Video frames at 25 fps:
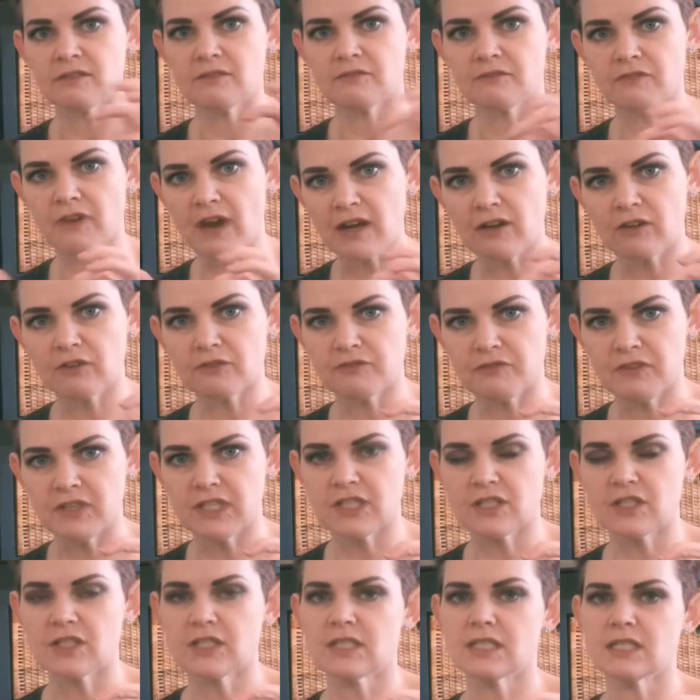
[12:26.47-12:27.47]
final
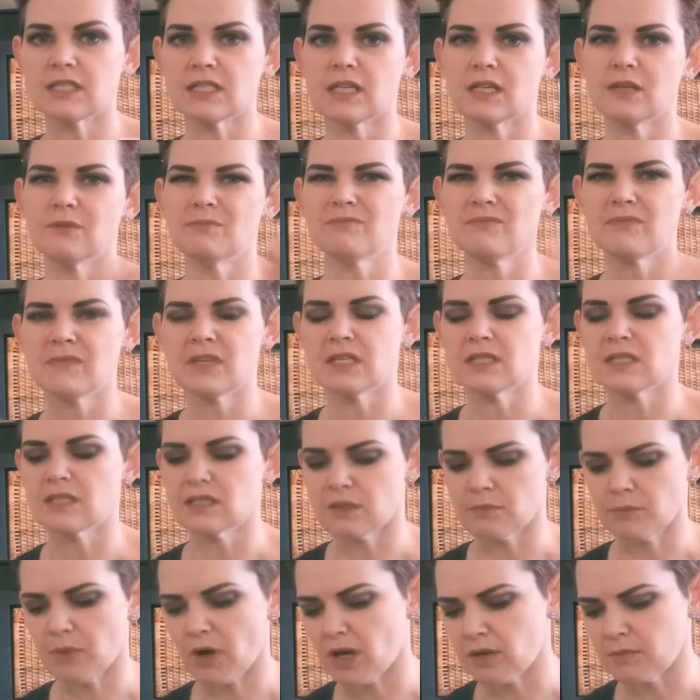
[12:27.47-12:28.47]
finished seam is at
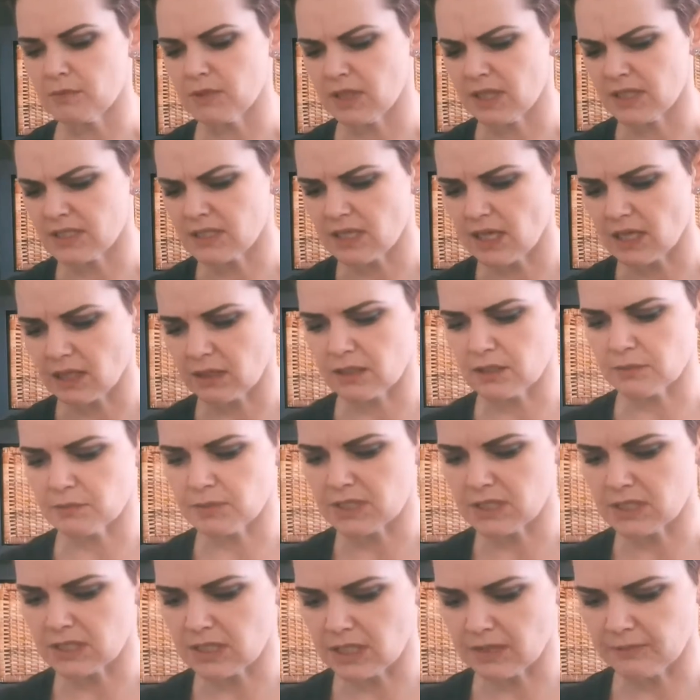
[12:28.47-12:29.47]
the bottom and less likely to be
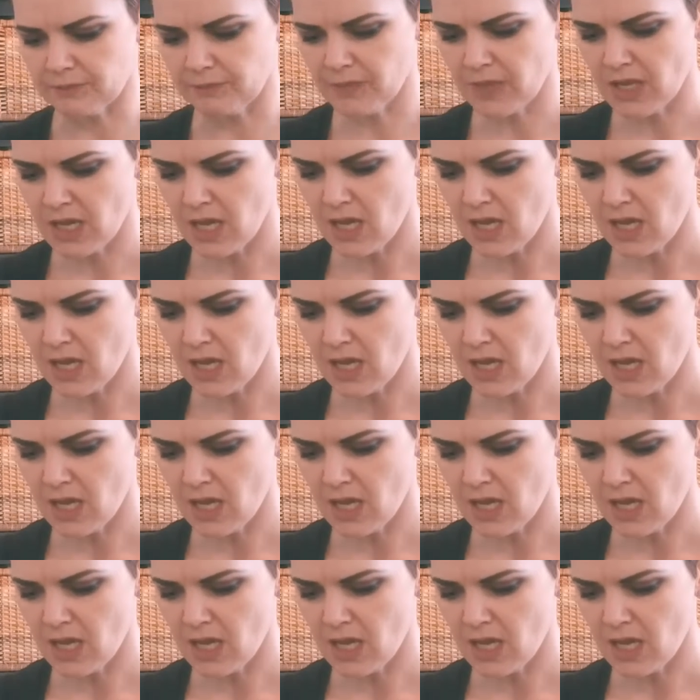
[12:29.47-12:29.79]
seen.